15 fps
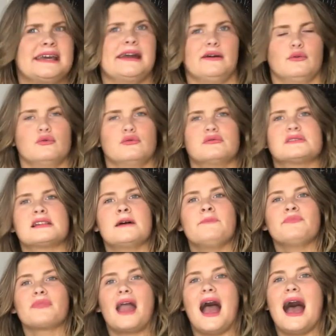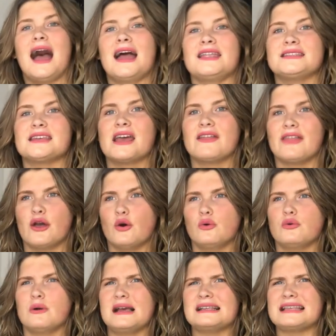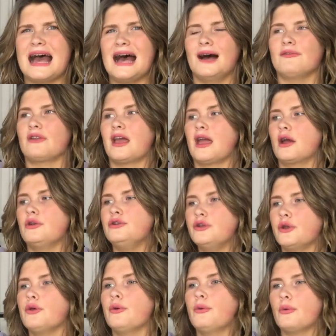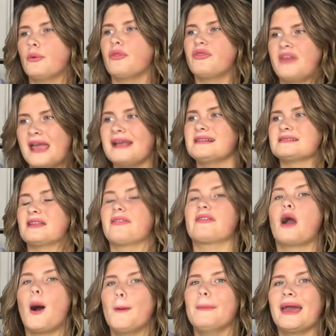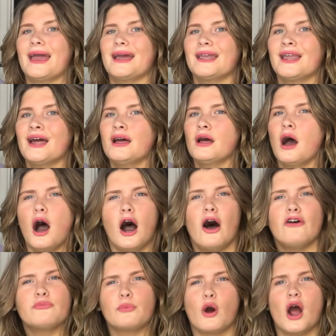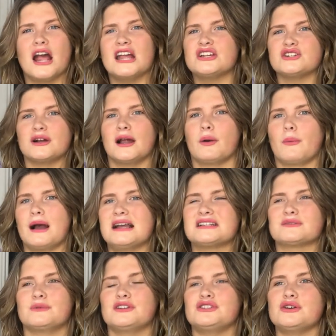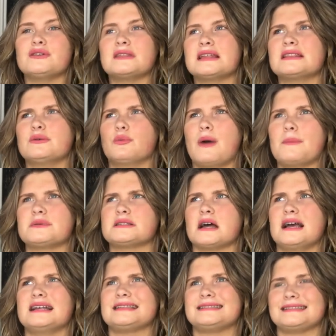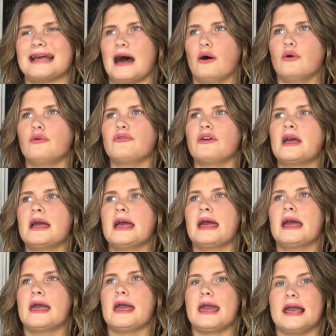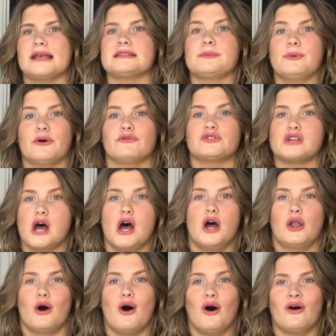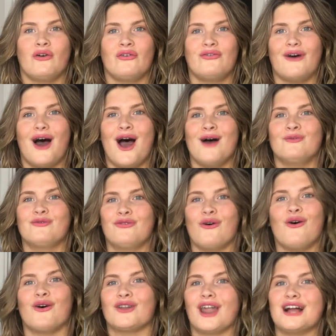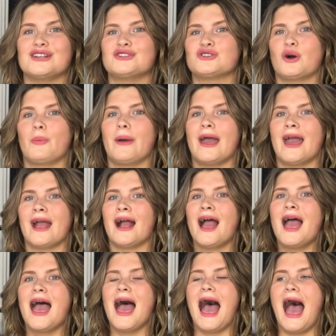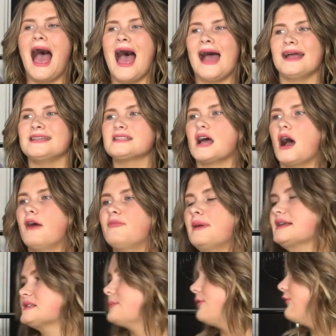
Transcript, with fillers: deals and they always have like new things that come in half price straight away. So I do think the website itself is a bit of a turn off um, for online shopping and I've picked up